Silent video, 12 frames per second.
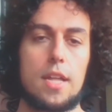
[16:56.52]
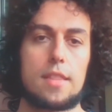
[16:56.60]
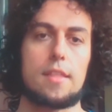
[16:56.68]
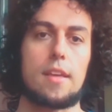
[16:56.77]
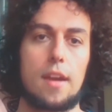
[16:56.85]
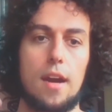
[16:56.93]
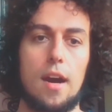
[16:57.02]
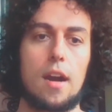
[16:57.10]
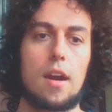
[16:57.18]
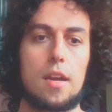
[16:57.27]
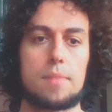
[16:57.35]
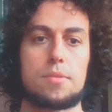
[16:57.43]
that
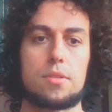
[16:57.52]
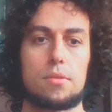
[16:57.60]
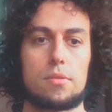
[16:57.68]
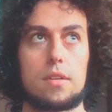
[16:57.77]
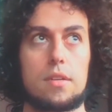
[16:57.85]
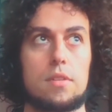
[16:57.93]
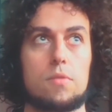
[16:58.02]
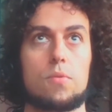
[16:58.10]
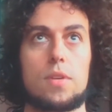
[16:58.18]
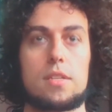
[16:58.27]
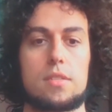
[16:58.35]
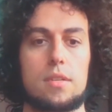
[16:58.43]
are absolutely
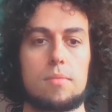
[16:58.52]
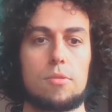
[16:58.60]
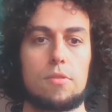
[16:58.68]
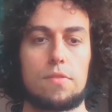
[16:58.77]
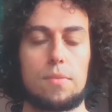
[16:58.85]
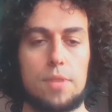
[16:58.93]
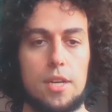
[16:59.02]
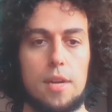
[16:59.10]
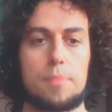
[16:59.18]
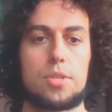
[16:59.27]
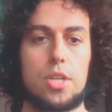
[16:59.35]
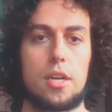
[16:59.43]
unreasonable from an
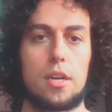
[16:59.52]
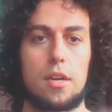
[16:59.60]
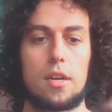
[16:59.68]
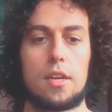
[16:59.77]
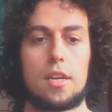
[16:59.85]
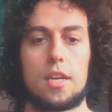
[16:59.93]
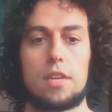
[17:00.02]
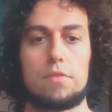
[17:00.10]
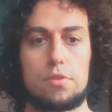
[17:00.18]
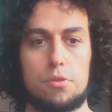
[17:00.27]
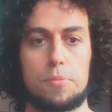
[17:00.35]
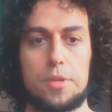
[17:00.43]
armchair
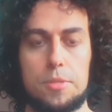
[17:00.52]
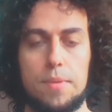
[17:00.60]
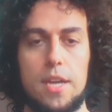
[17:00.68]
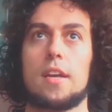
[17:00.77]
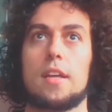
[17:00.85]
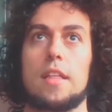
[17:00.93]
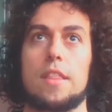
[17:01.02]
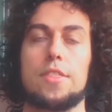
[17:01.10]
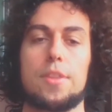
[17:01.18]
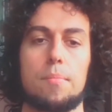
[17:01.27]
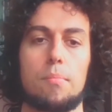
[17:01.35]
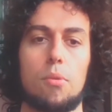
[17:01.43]
individual perspective.
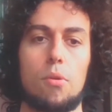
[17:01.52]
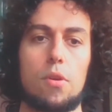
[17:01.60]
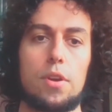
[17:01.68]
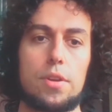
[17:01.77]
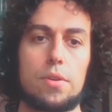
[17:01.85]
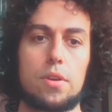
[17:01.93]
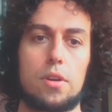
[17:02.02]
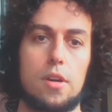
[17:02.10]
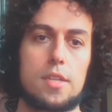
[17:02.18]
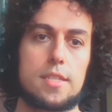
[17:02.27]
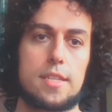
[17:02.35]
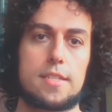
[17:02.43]
The more you
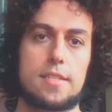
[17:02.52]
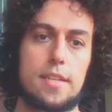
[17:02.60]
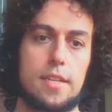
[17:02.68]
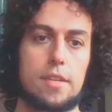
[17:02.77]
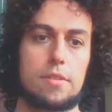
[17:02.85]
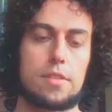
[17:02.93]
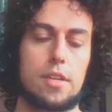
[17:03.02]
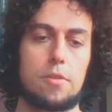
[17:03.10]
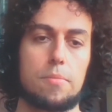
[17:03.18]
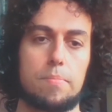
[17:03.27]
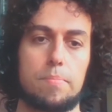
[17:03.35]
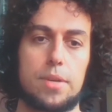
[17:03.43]
costly signal that
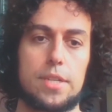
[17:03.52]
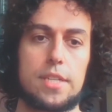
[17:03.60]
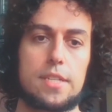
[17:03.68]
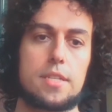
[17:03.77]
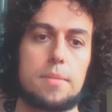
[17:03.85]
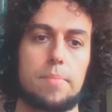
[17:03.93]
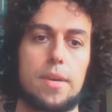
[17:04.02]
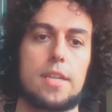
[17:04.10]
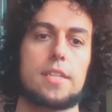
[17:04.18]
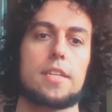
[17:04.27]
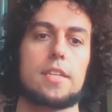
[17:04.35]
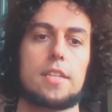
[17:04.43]
you participate in